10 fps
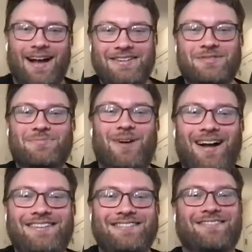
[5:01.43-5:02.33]
I
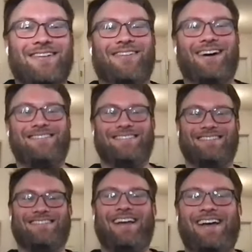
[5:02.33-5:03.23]
just started watching
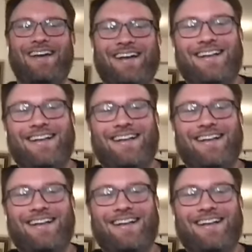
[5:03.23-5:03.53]
it today.